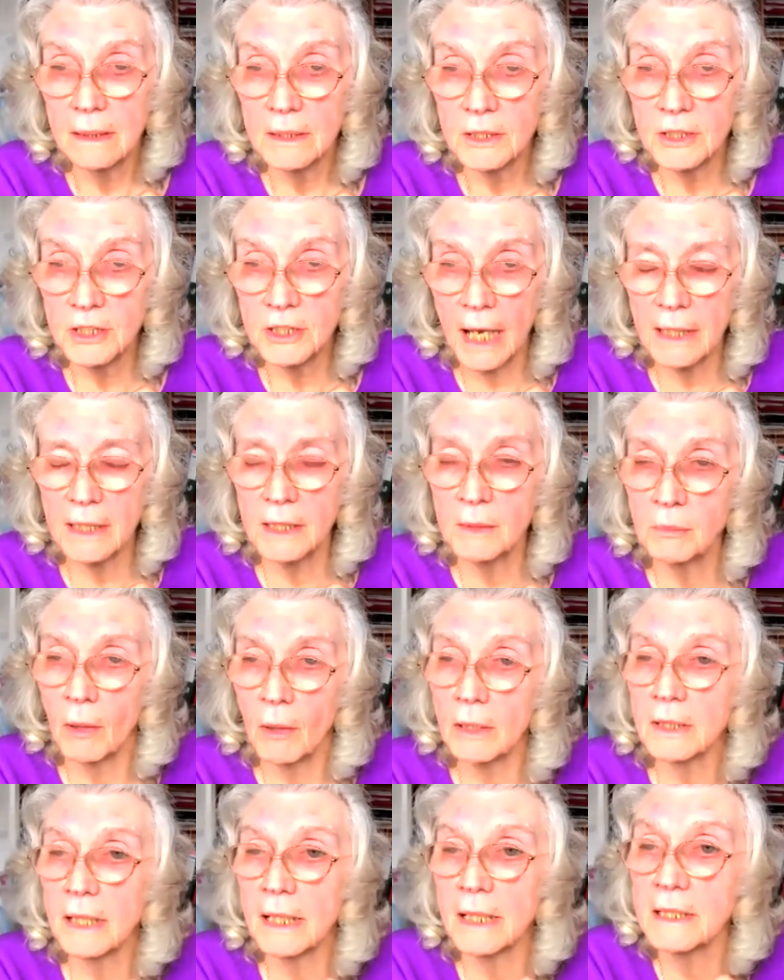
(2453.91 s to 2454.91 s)
check
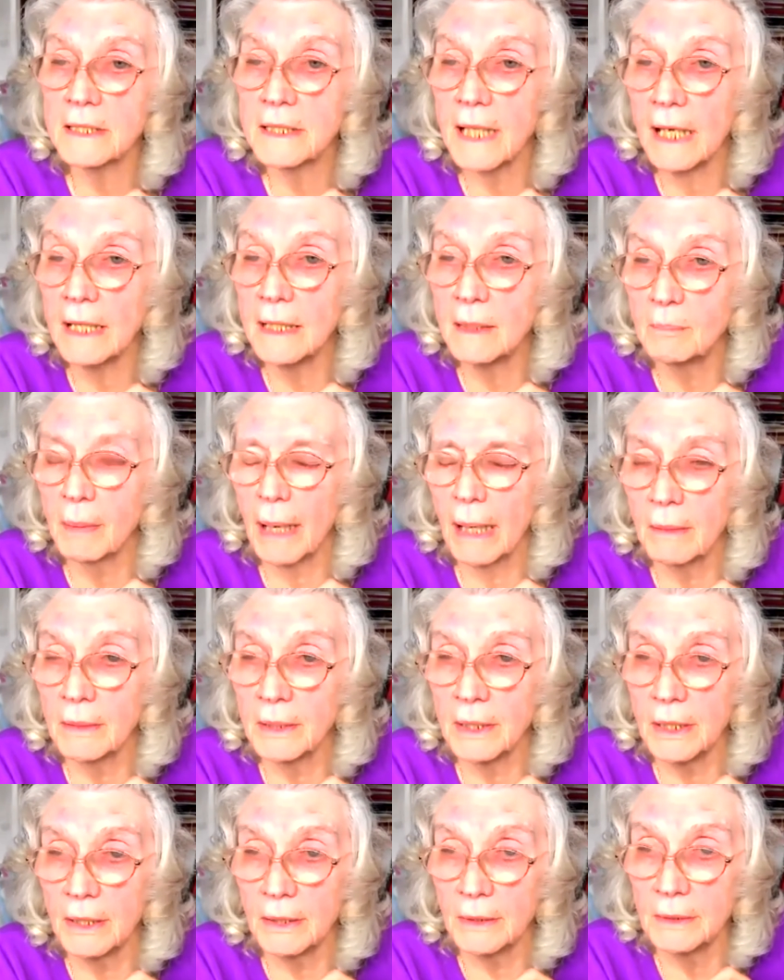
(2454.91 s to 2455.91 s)
what they say about
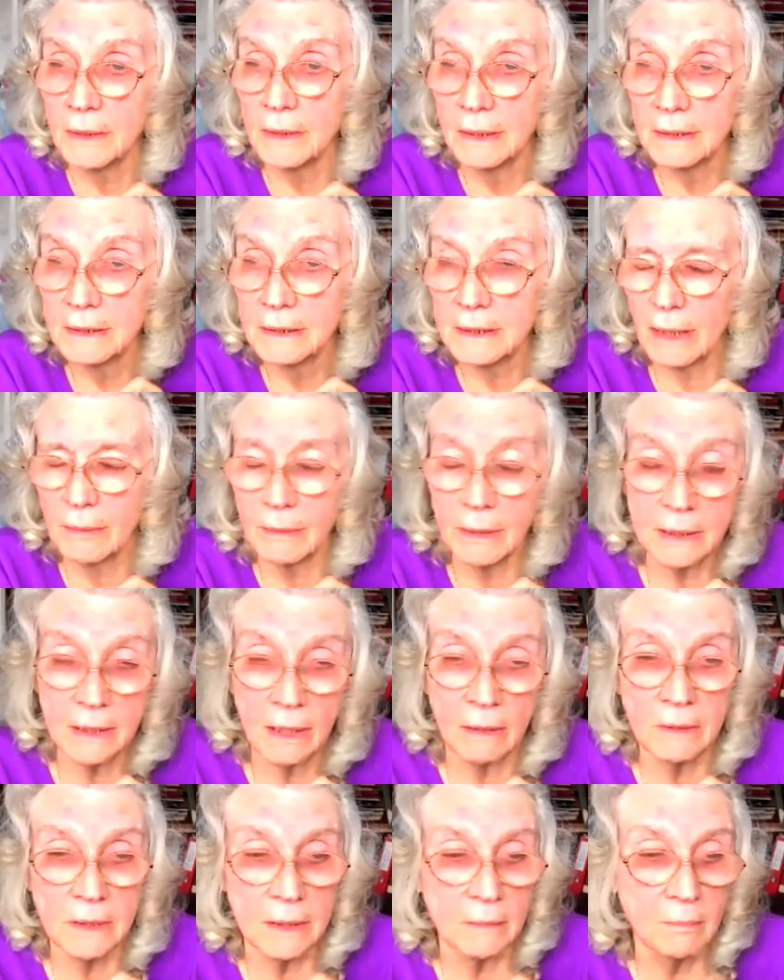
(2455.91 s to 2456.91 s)
you. So I
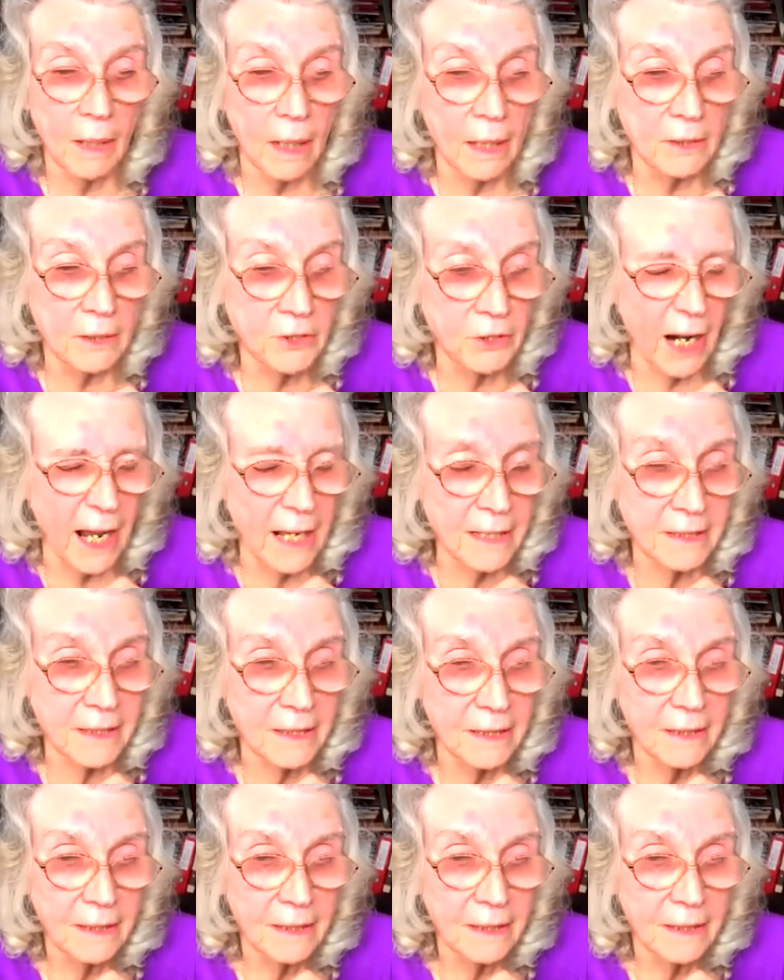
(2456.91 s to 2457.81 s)
told him my address.